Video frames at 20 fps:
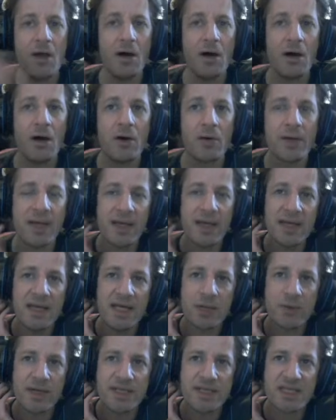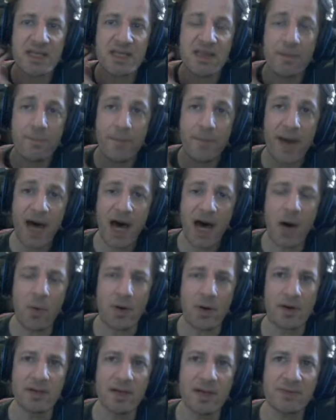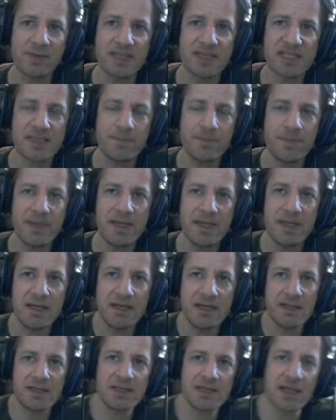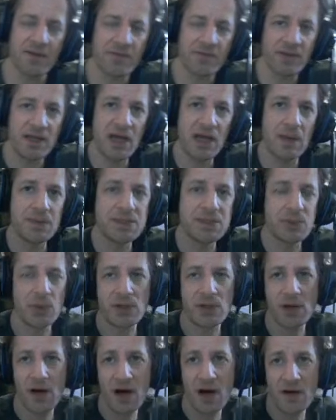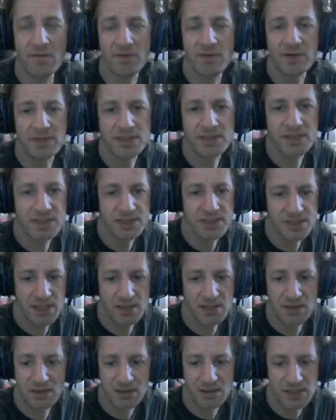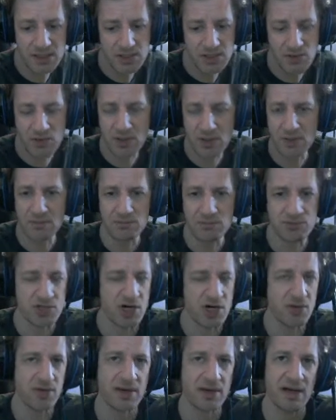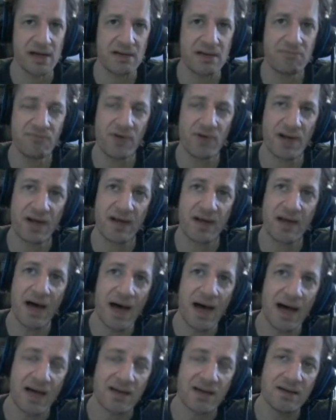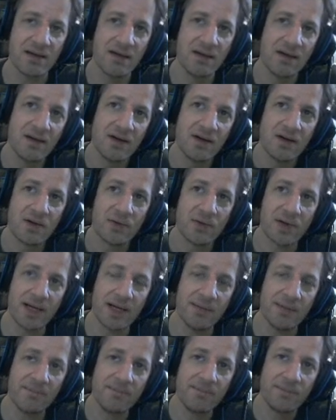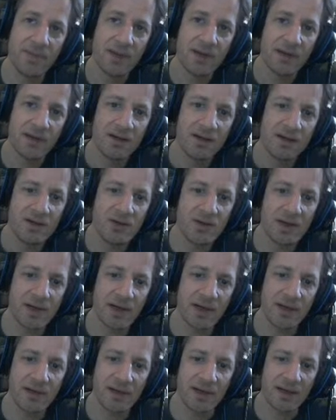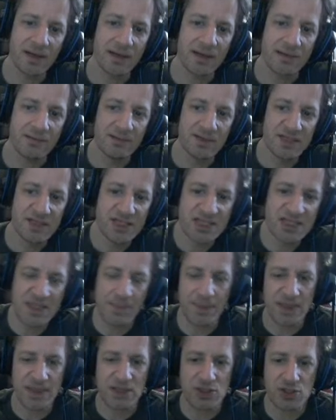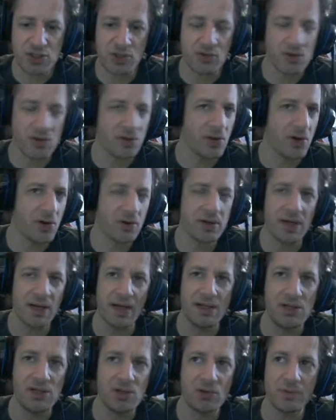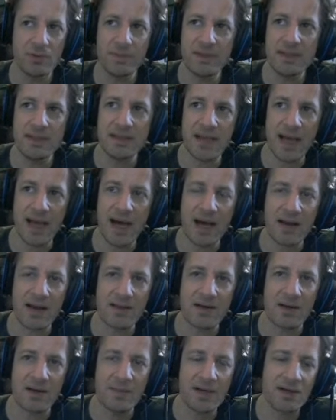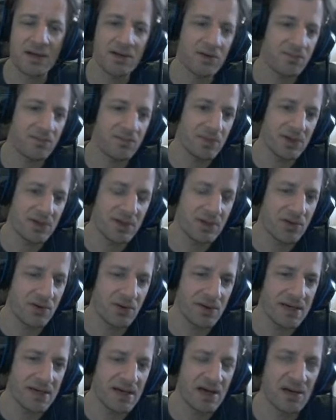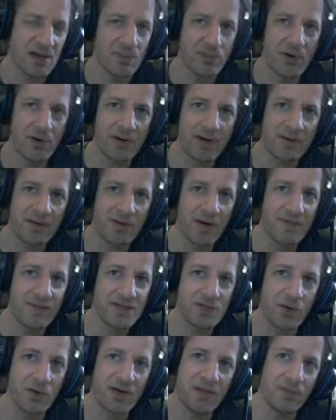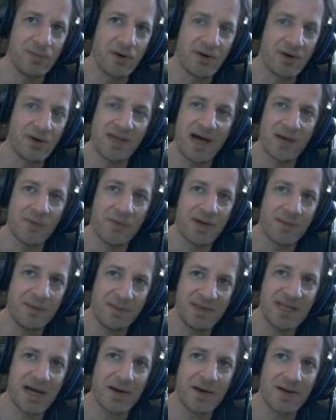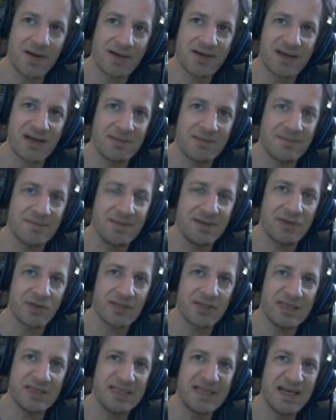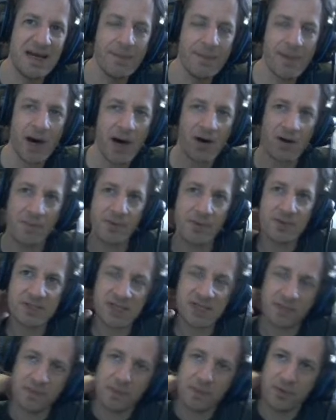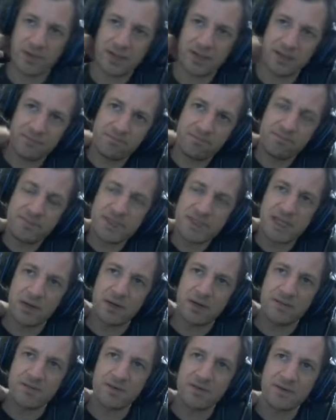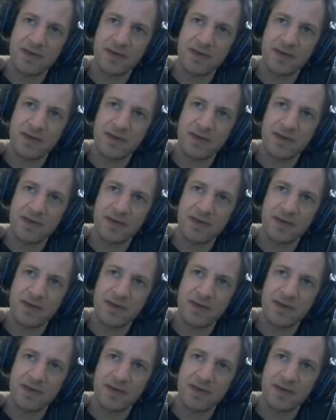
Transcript: Okay, increasing the power, not the speed, definitely helps you on hovers because suddenly you can turn like a freaking god, right? You can zip in, shoot, cloak, and you'll be out of there. I mean, they're already kind of broken. Hovers are already broken that way, but now it can be really power boost can be pretty solid for